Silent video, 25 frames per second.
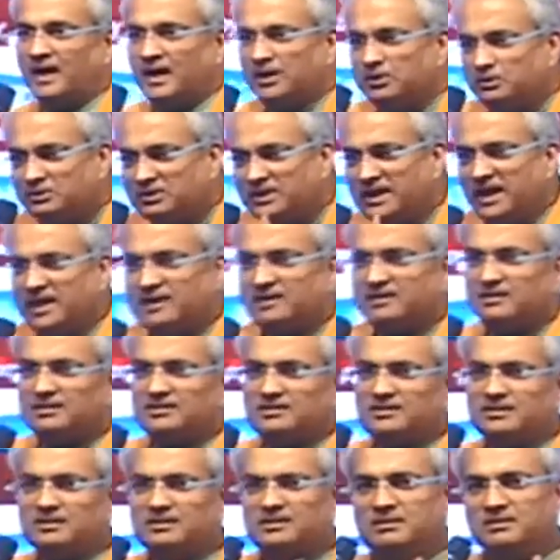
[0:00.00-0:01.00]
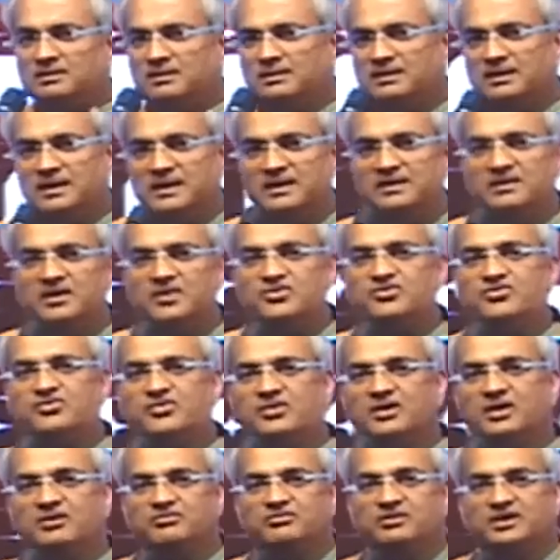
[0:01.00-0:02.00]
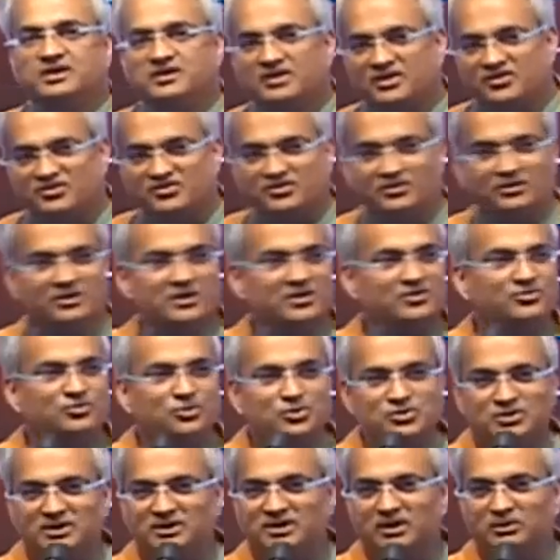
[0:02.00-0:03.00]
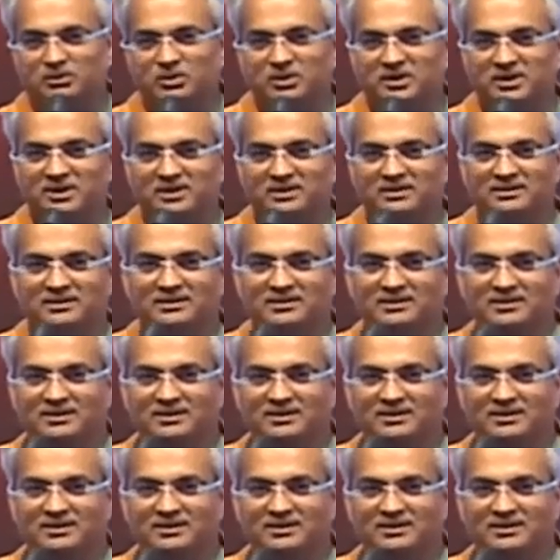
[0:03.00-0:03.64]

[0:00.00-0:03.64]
And you take industry after industry, you take social networking.